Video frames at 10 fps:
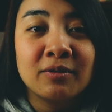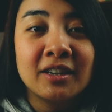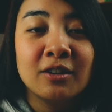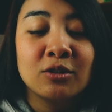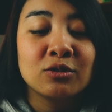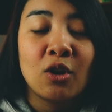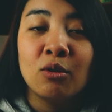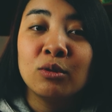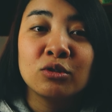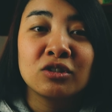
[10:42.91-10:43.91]
videos
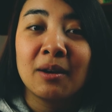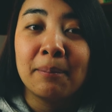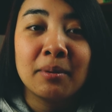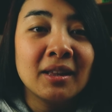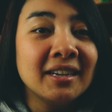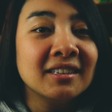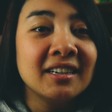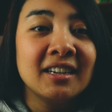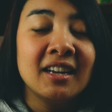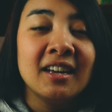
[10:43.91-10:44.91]
almost
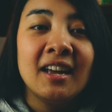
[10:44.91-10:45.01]
completely